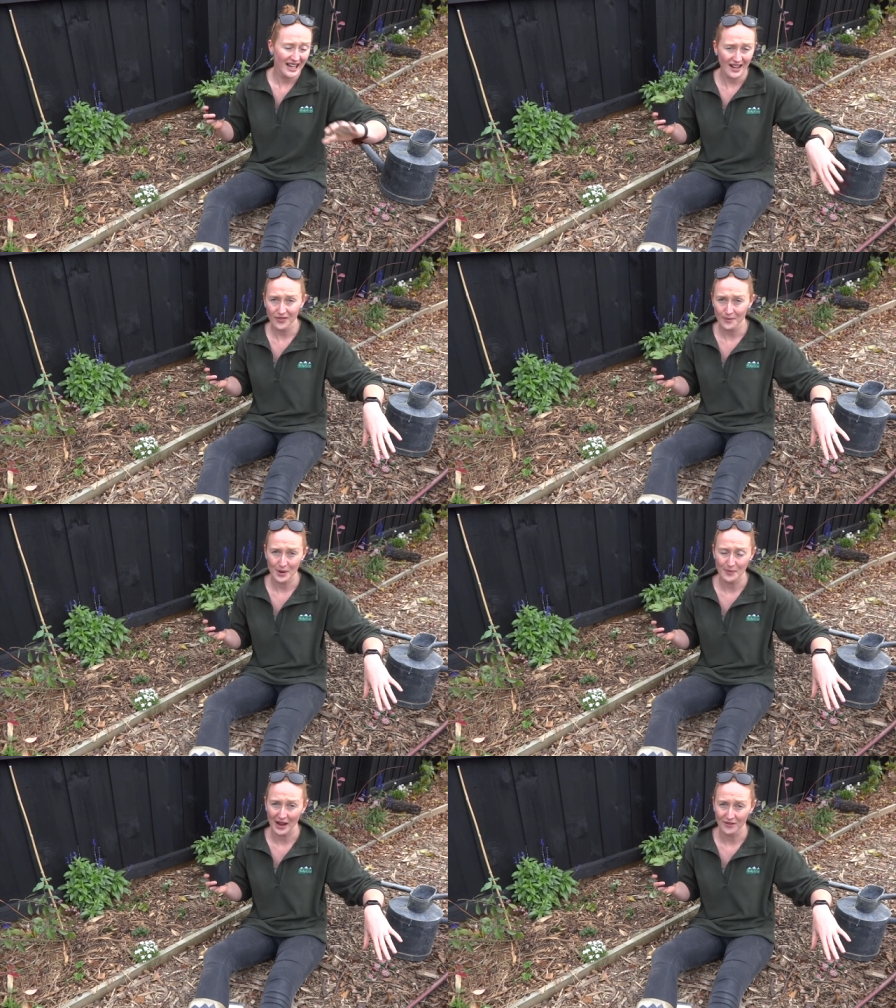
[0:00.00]
Left them in
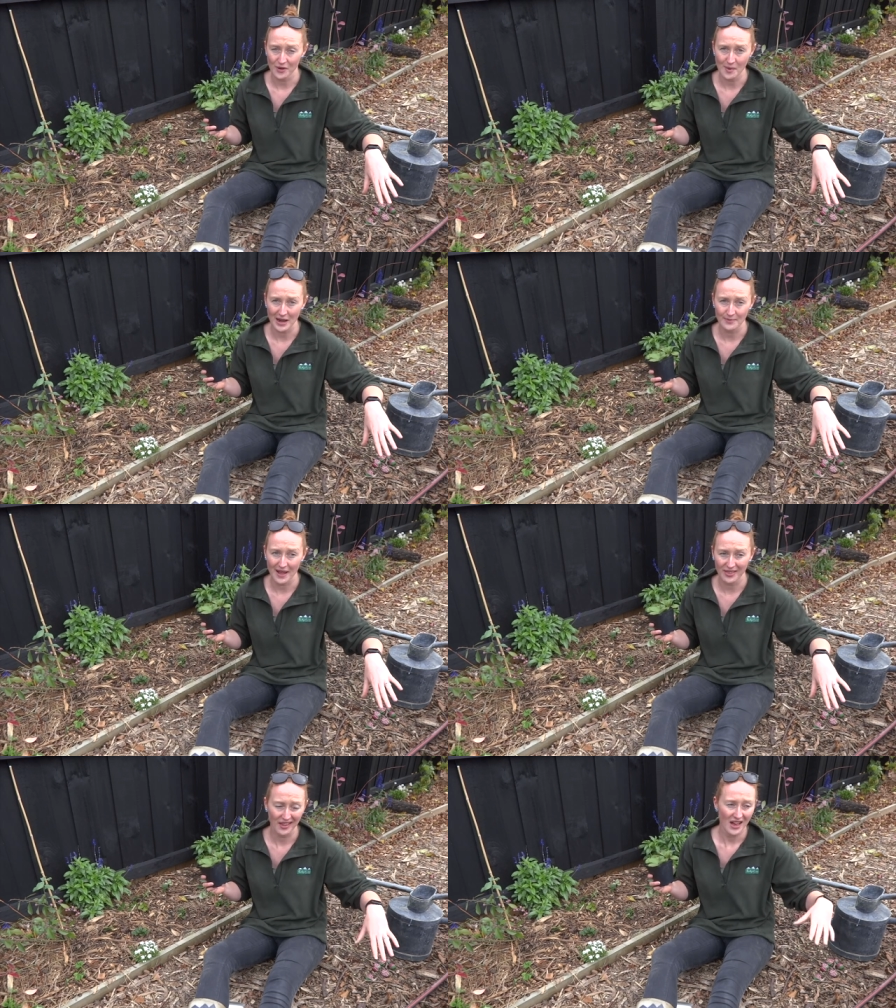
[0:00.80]
a bucket for about a
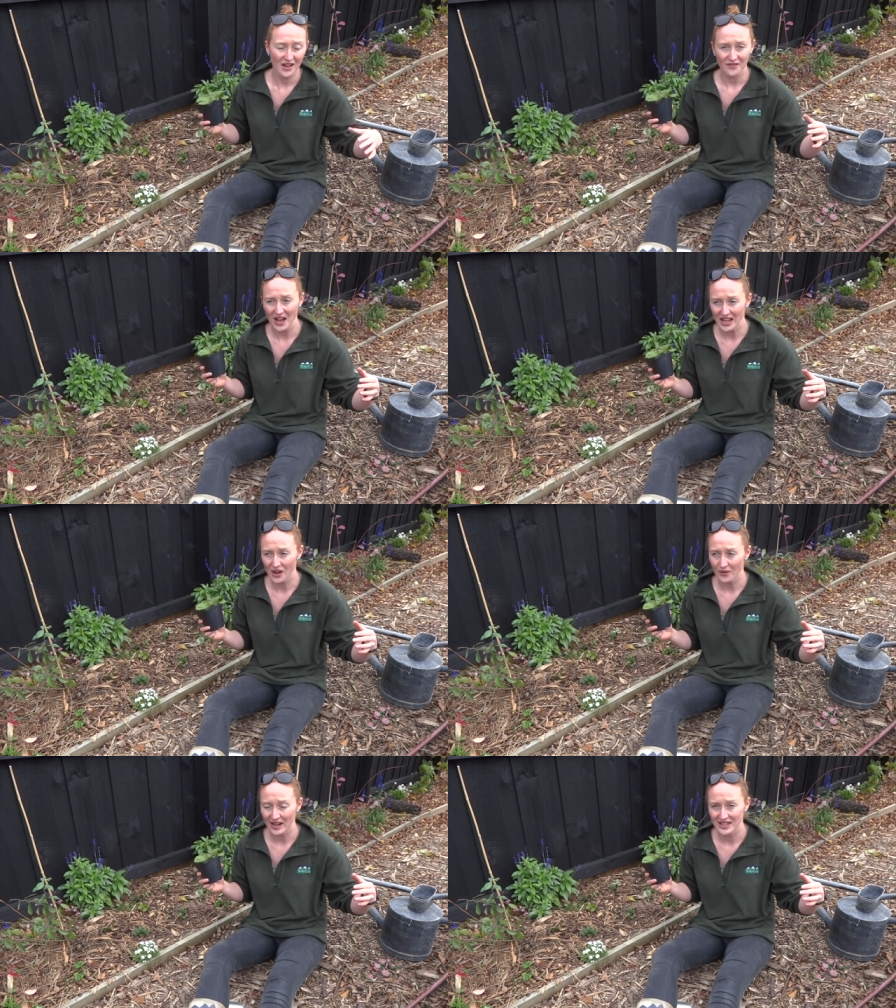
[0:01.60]
month. Finally
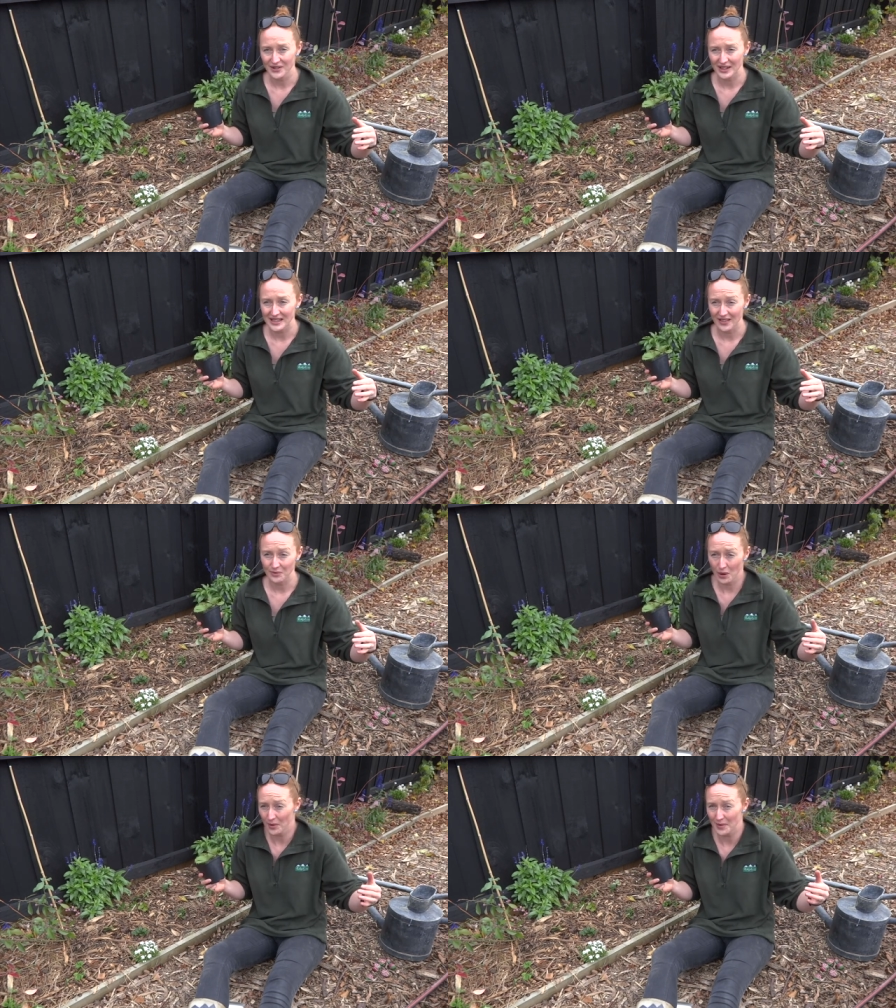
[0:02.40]
got round to doing something
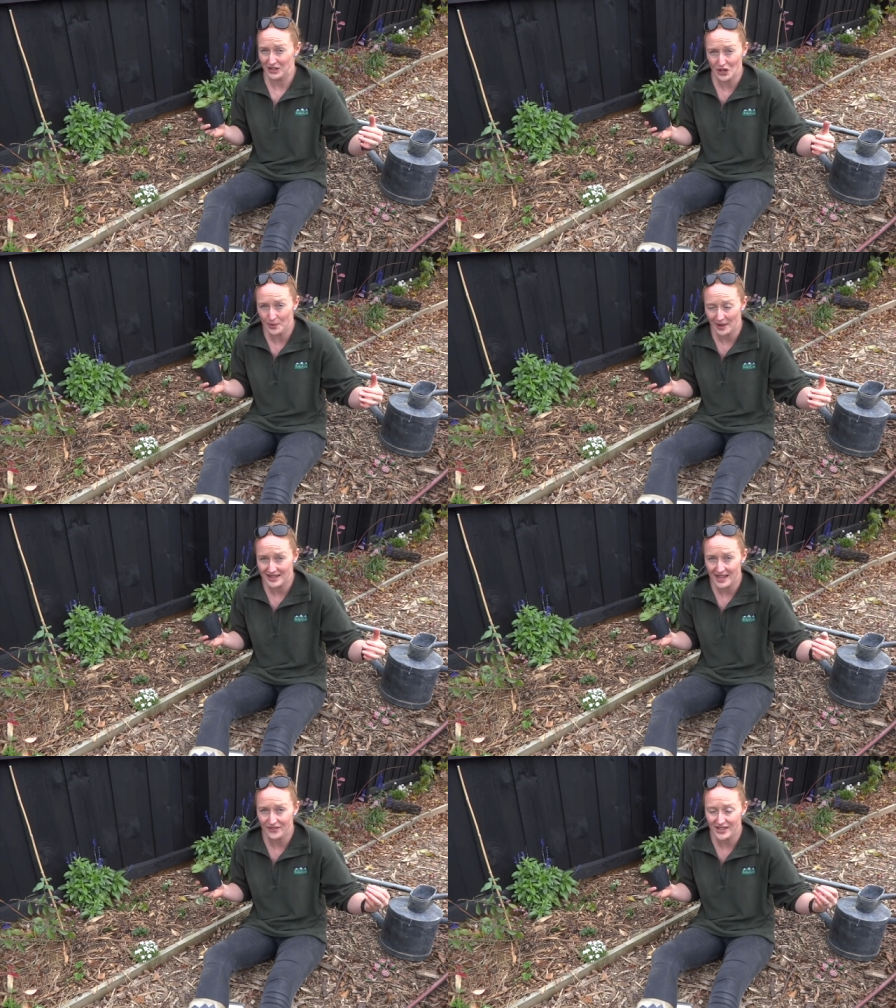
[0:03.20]
probably about two
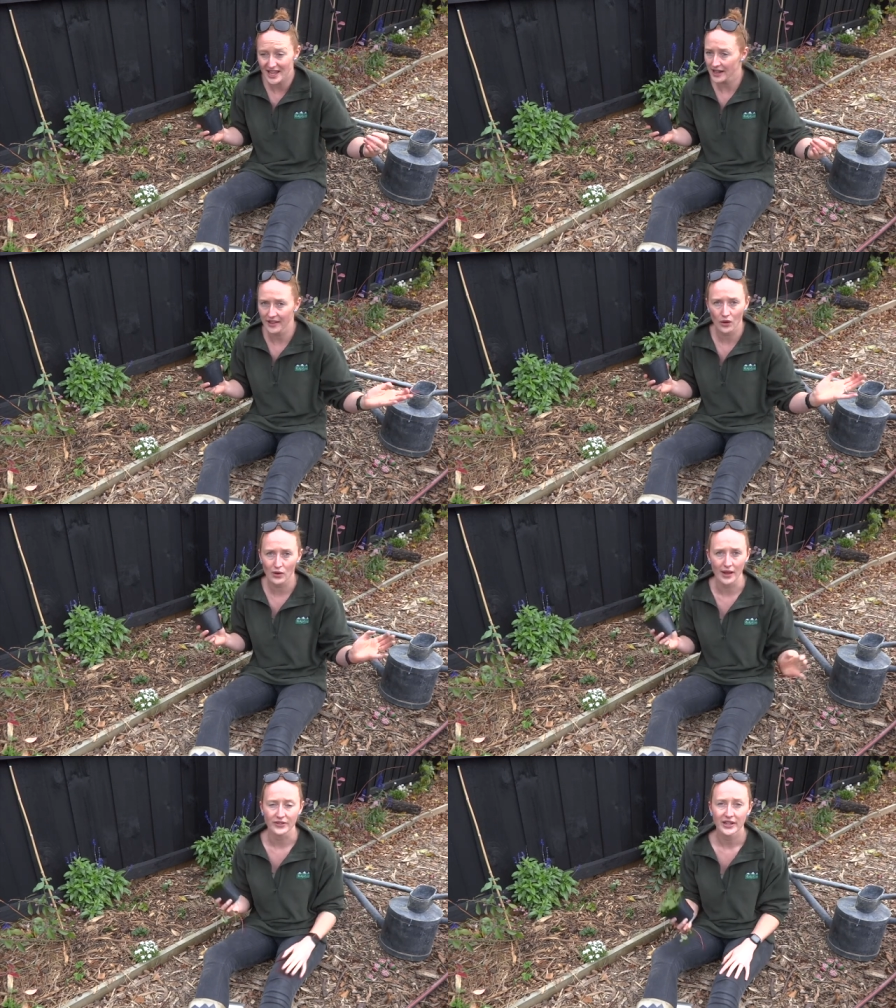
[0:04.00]
months after that and they
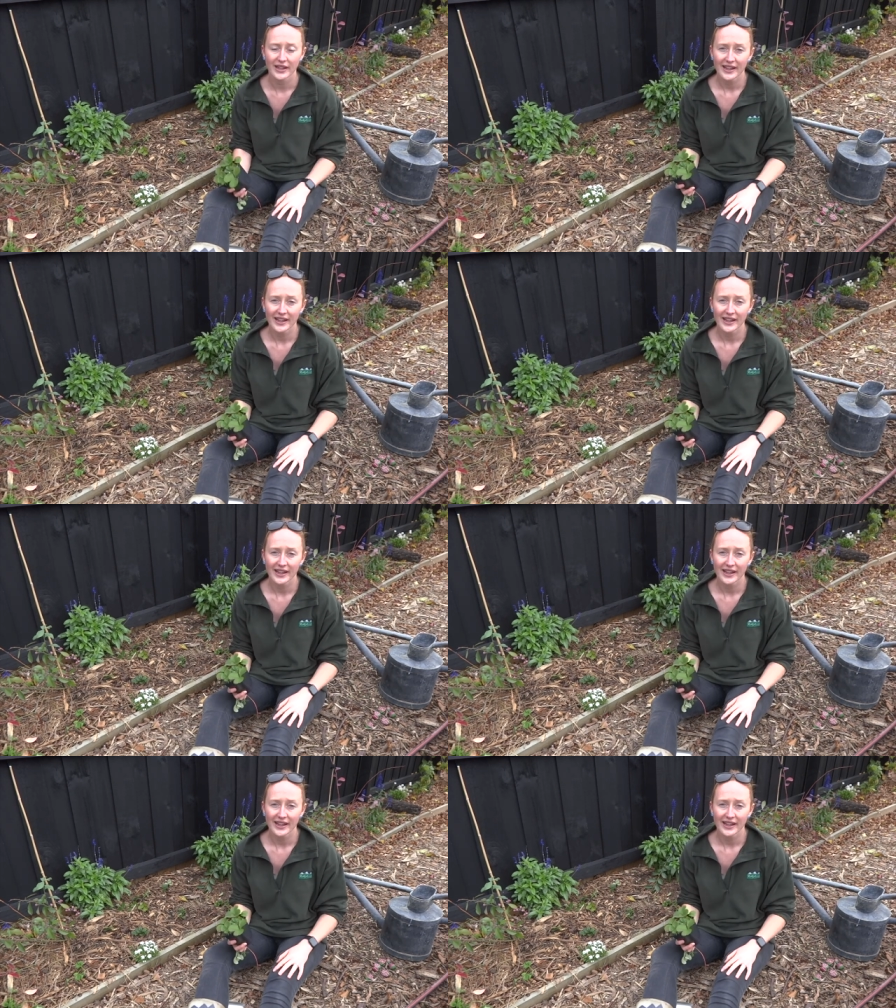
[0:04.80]
all lived.